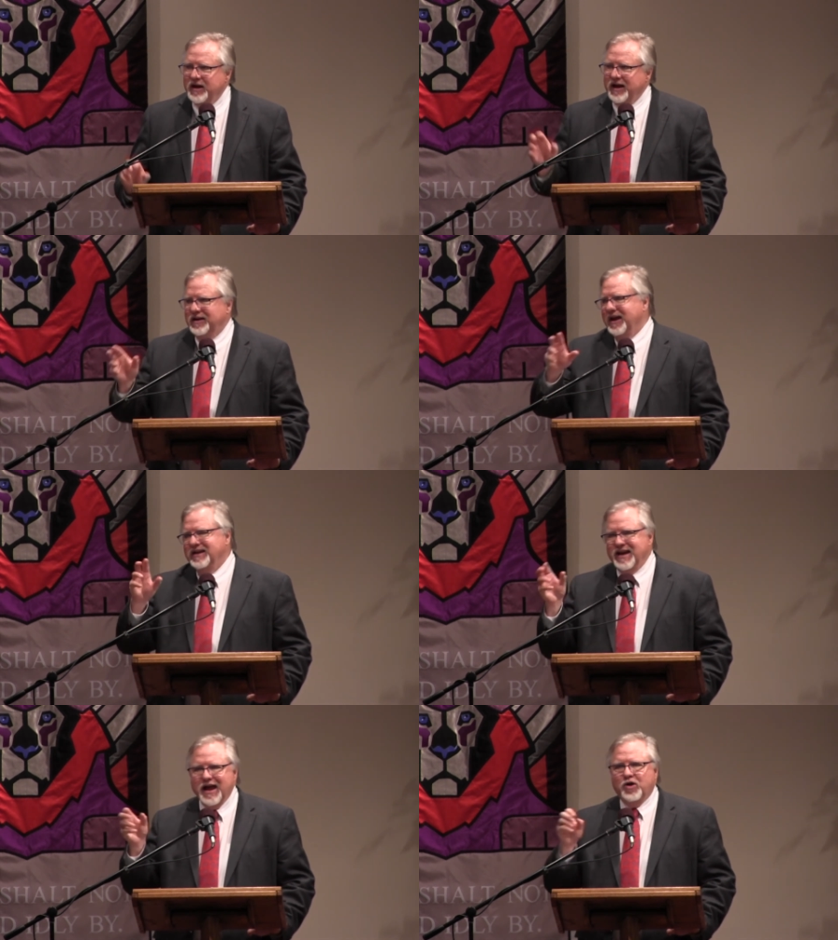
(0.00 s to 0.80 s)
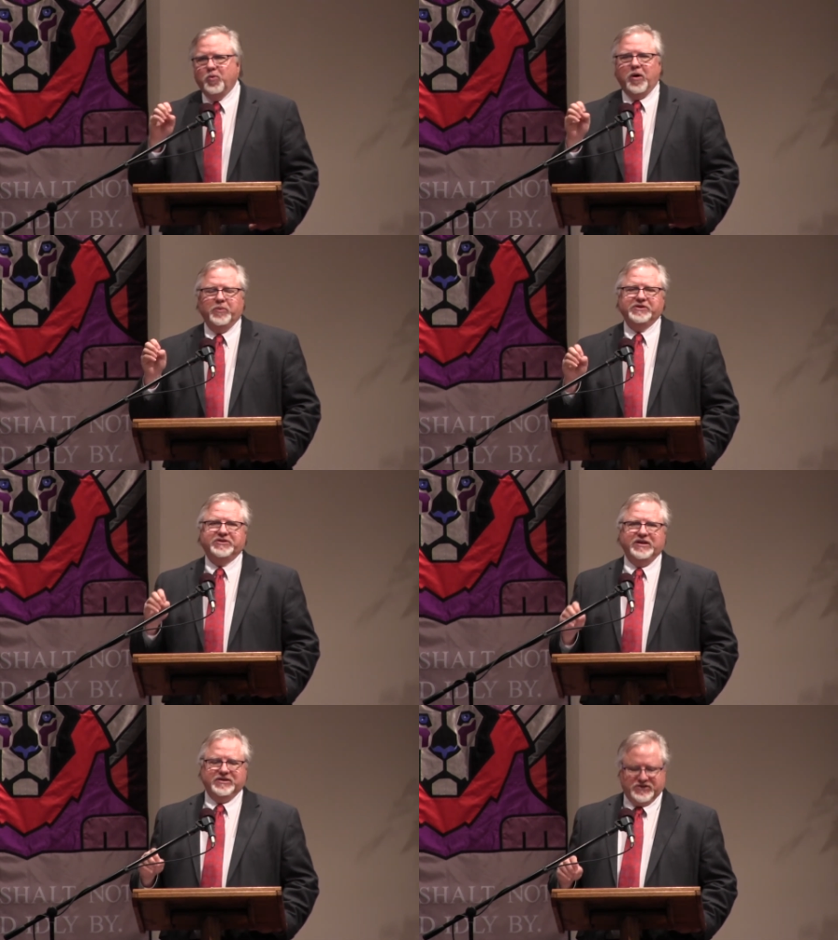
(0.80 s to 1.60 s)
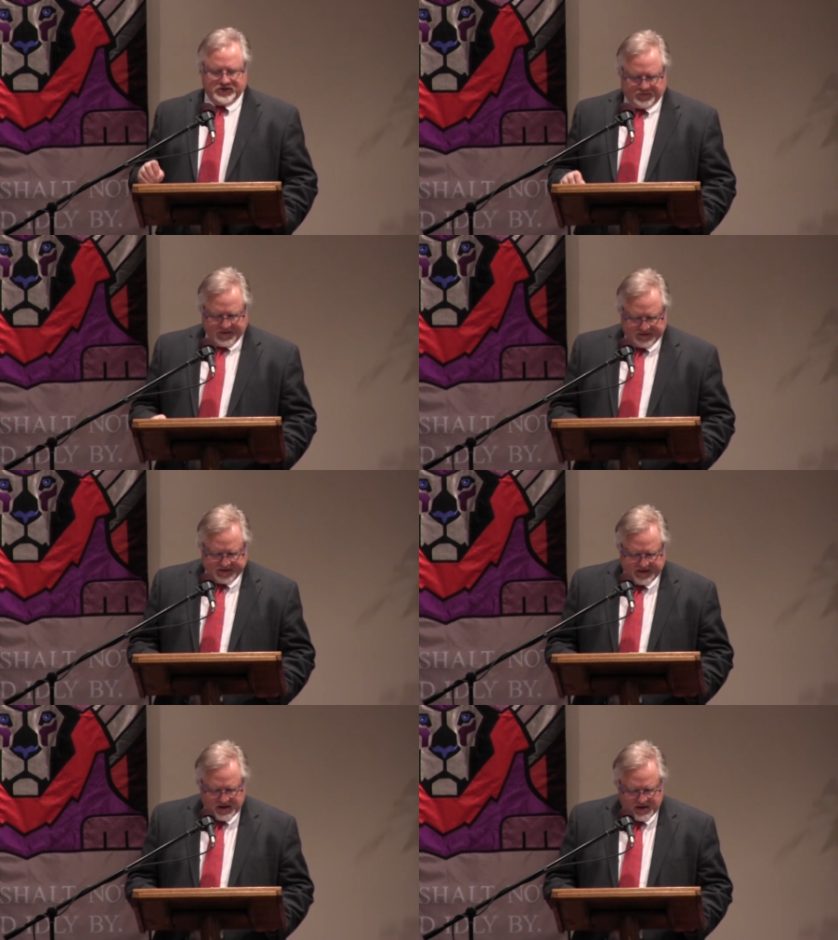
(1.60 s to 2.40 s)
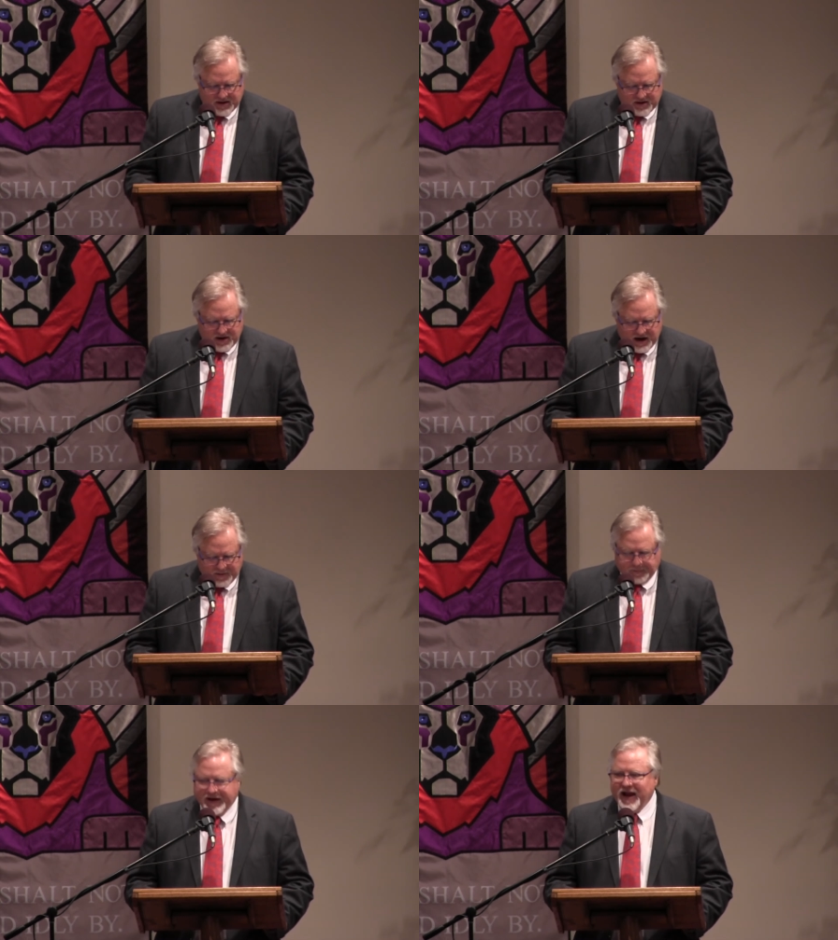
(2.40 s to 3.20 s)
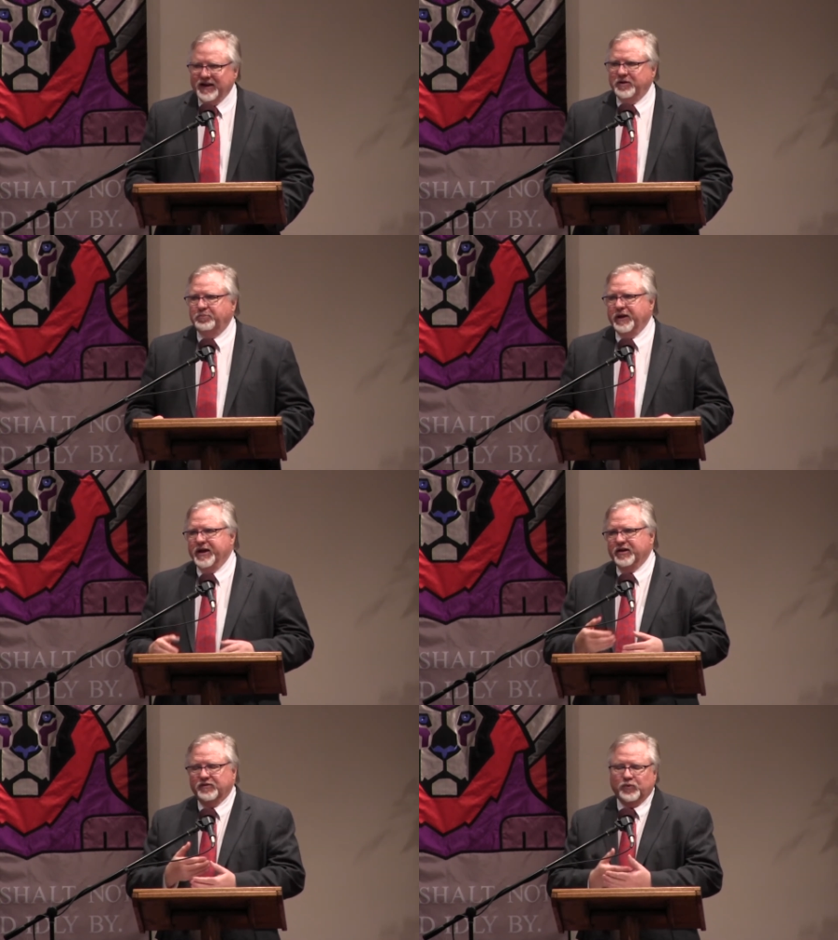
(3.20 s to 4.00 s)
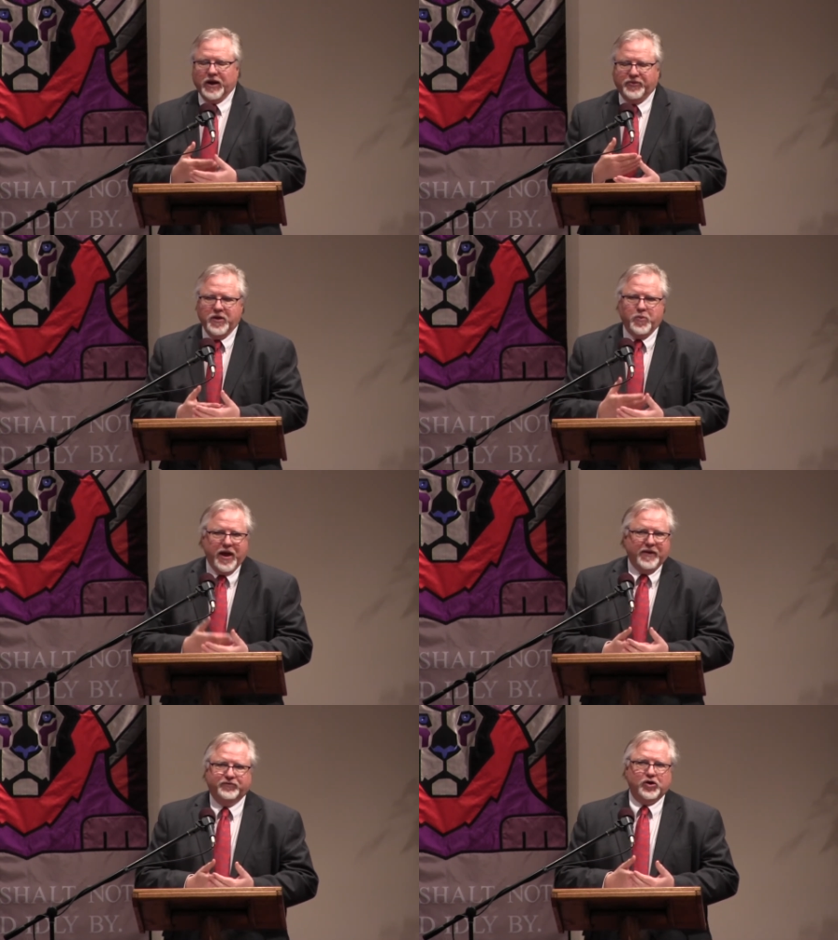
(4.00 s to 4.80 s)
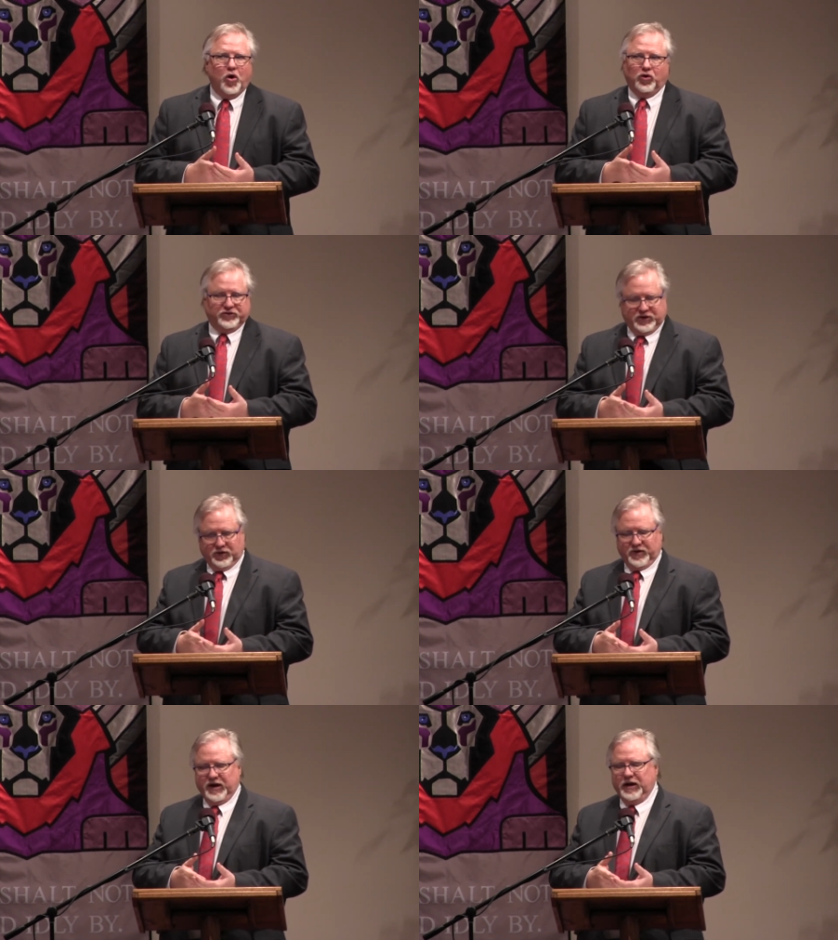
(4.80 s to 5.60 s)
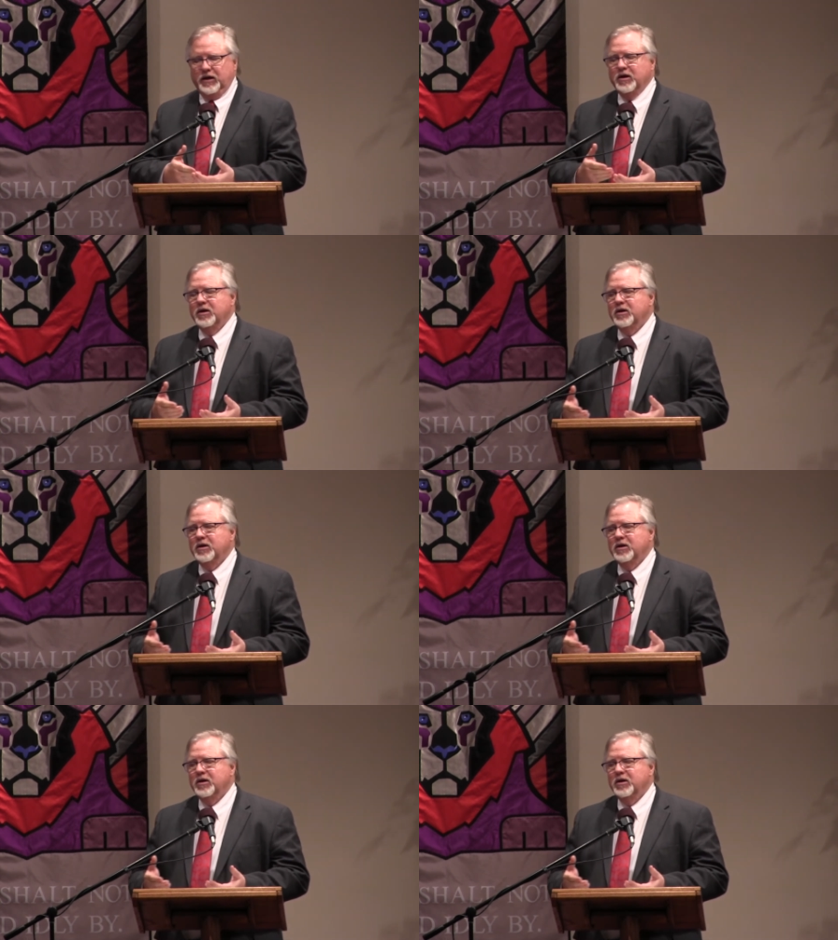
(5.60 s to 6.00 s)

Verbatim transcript: And, and now what we see is this fairly complicated blend of what I think we have to call tyranny